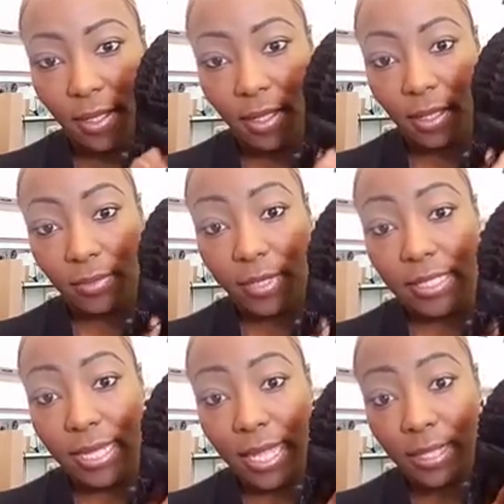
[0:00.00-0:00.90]
And the
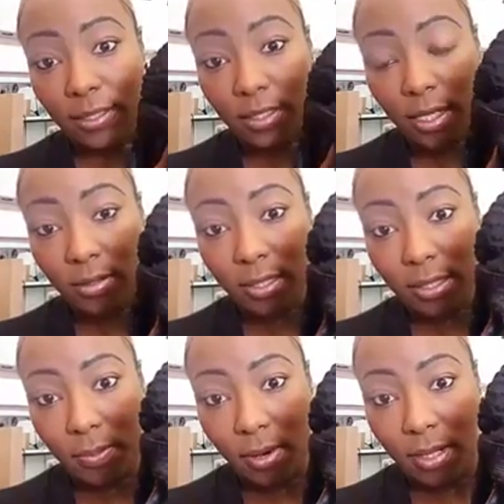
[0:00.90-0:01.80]
reason I had to show
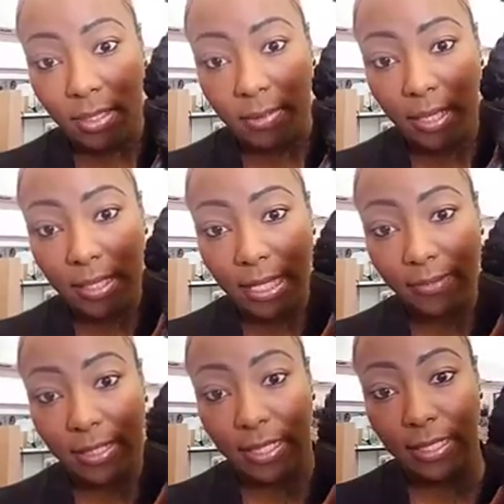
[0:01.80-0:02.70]
this part is because
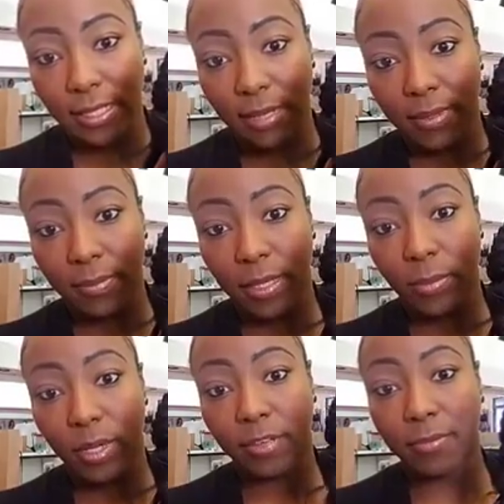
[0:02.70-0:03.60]
I've seen some that
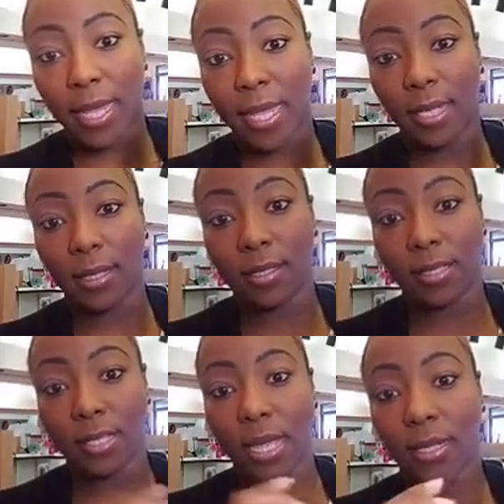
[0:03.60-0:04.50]
people have made and
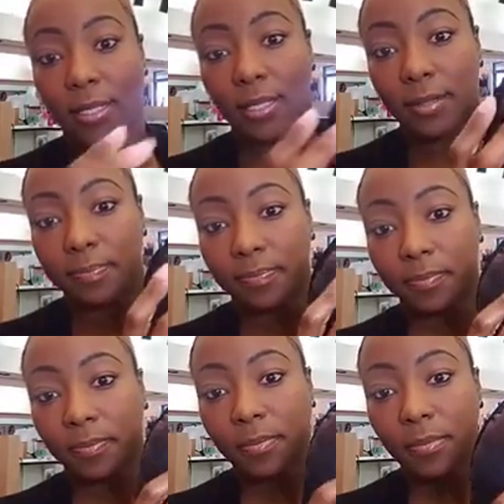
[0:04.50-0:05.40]
it's not good.
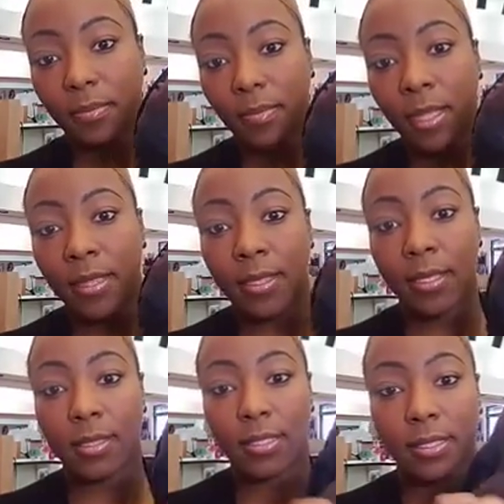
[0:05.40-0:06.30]
And
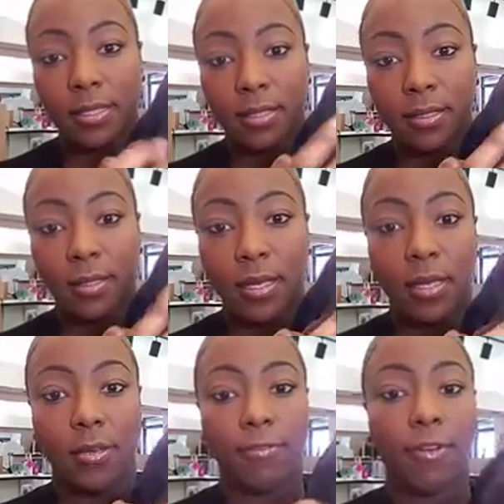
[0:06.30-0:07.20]
then this is the
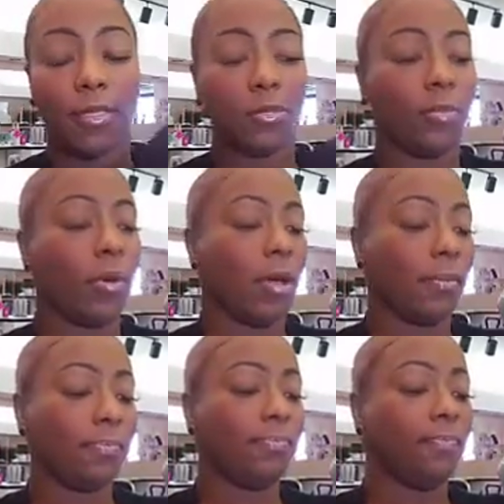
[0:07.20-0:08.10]
frontal part.
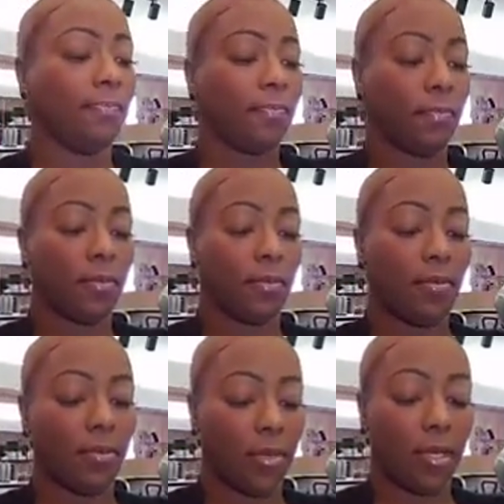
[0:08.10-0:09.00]

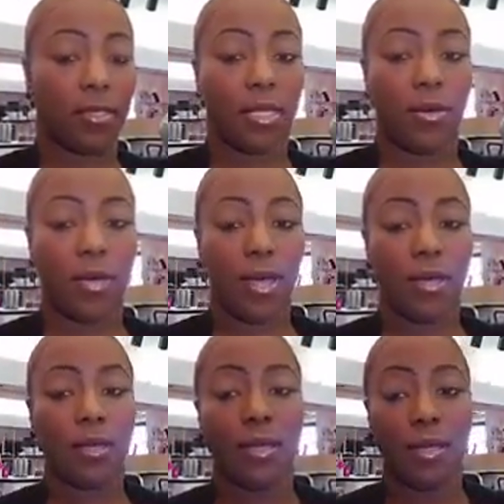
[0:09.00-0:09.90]
So
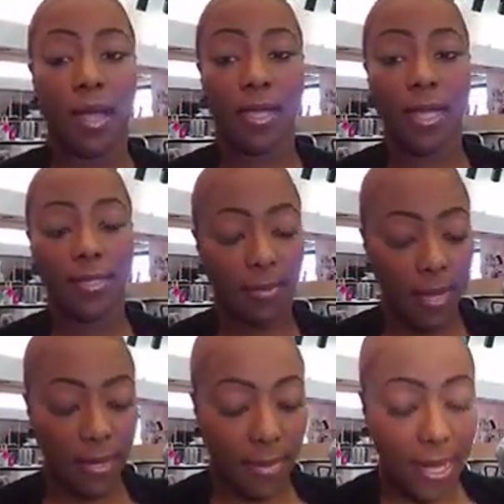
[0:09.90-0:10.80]
I like to
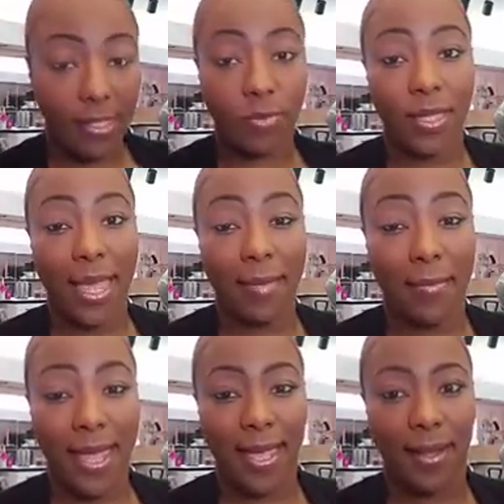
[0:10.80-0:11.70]
make mine with a
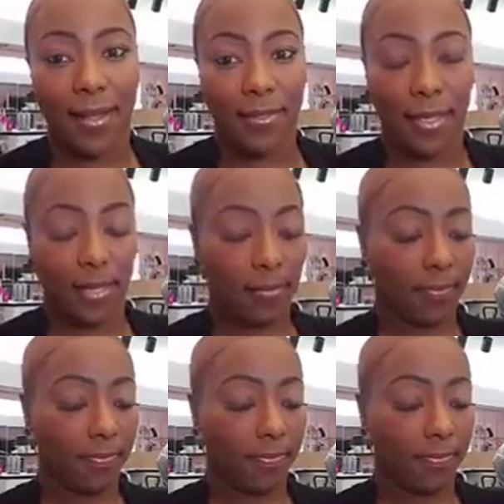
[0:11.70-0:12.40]
band on them.